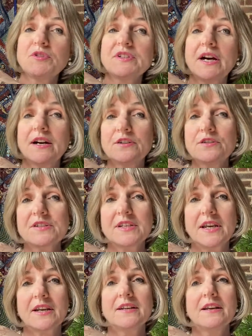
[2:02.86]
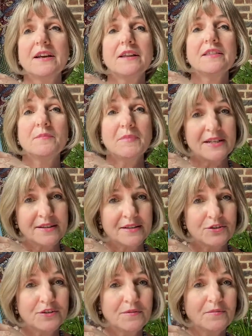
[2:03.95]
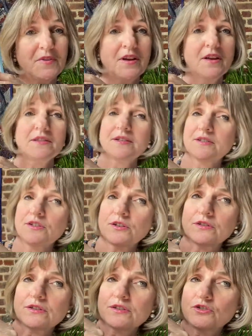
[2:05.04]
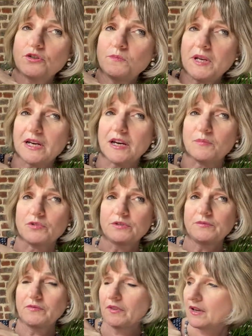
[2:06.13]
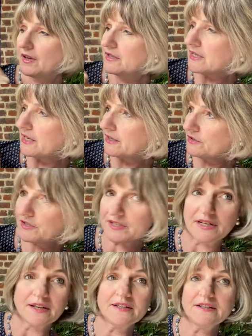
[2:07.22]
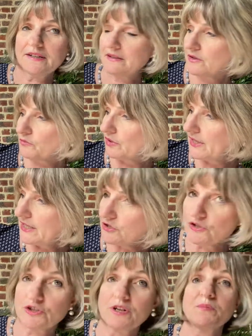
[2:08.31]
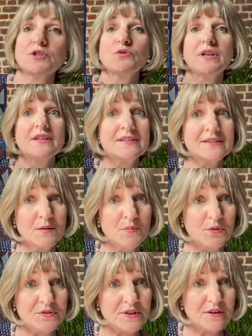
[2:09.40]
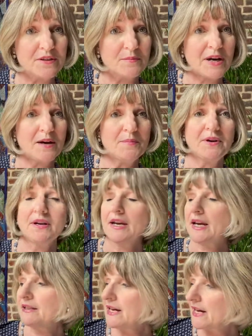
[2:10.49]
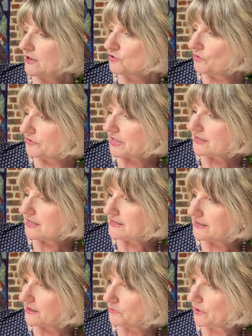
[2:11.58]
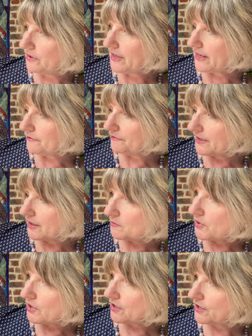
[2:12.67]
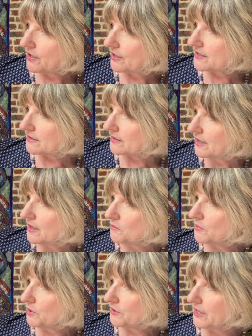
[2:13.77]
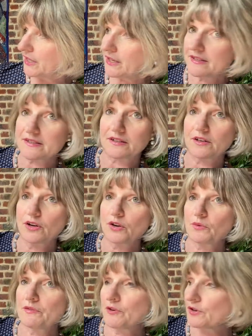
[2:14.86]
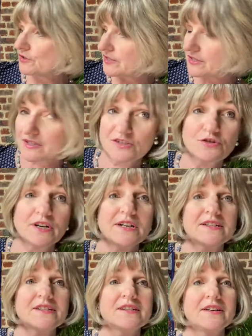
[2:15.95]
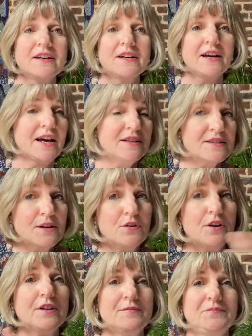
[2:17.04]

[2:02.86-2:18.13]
to understand the message. The students should be able to understand the relationship between the symbols on the map and the actual things they see in real life, like parks and buildings and rivers and streets, and so on.